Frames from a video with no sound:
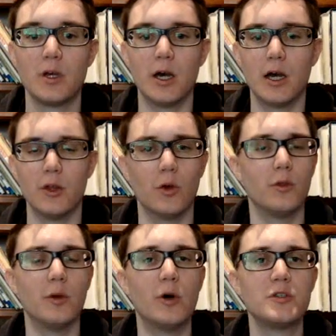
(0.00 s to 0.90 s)

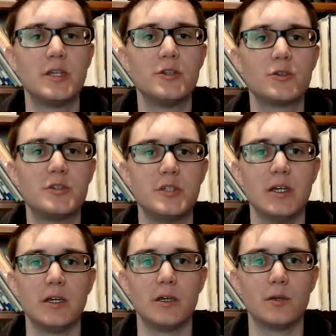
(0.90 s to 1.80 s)
The most
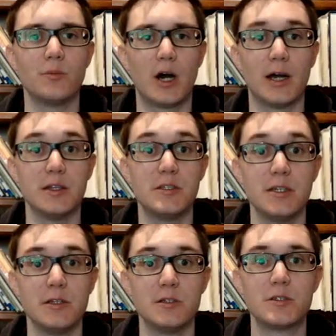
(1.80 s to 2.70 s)
interesting
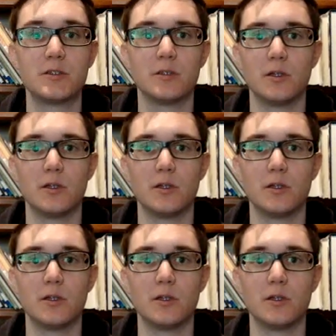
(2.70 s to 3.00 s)
behind-the-scenes